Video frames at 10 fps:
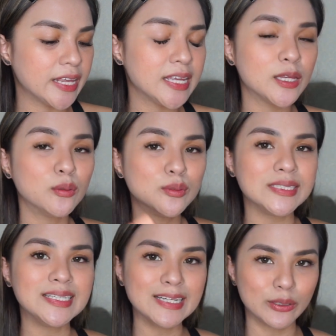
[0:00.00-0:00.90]
And itong
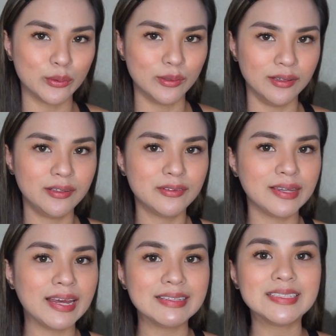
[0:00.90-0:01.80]
si Nicole, yung
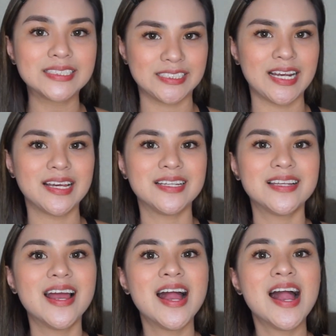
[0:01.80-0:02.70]
lightest
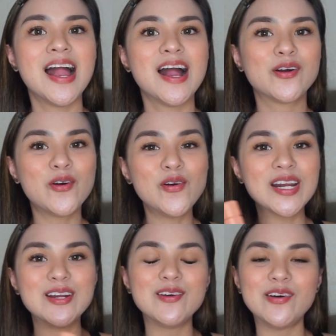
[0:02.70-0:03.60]
shade, kung
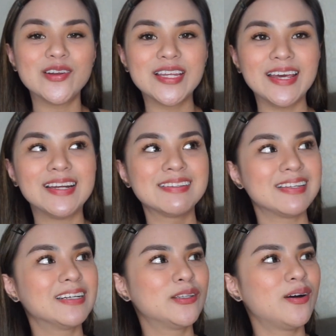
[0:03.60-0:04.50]
nanonood kayo
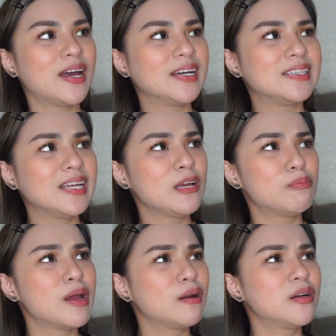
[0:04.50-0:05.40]
ng TikTok, I think
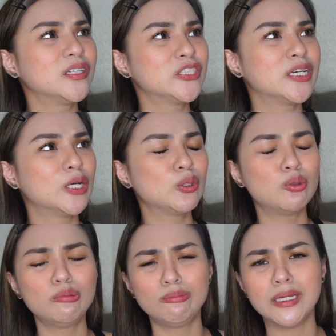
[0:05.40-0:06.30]
meron na siyang
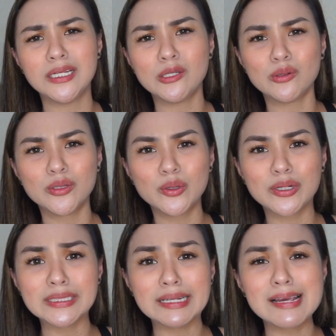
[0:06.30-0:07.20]
2 million
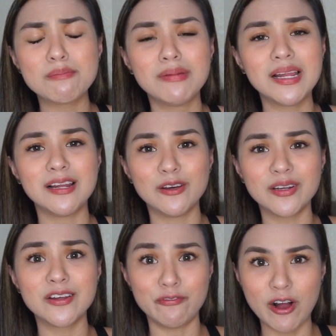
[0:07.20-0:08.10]
or 3
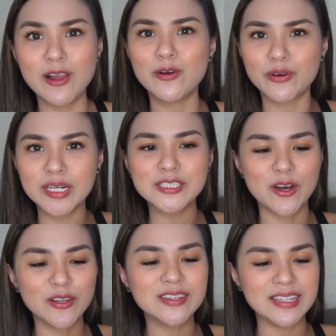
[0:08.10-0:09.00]
million na followers
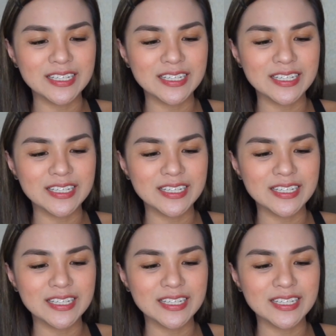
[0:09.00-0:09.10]
on